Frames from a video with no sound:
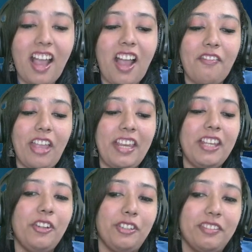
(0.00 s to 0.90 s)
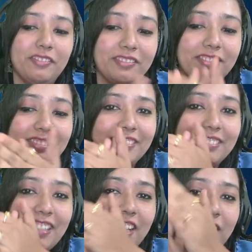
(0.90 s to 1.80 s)
Very good.
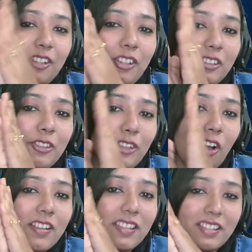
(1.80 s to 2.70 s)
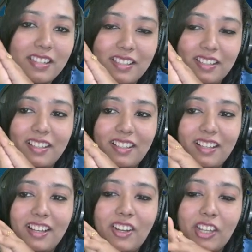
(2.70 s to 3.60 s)
So kudos.
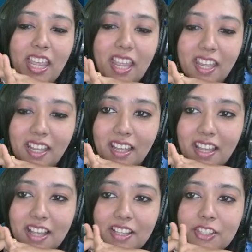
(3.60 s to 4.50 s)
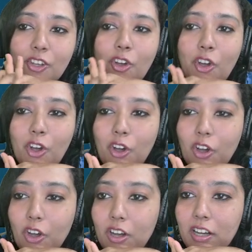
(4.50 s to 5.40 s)
Okay. So
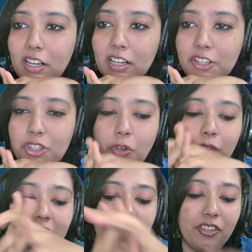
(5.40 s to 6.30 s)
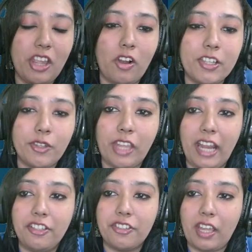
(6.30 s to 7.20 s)
Jovidashri also
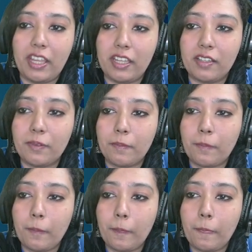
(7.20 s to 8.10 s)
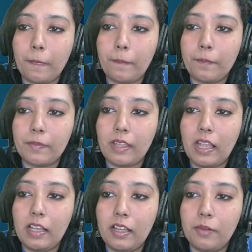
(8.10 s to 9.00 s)
can try.
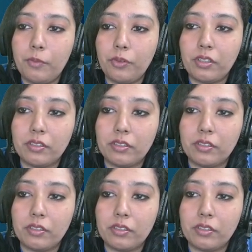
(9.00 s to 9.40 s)
I'll unmute.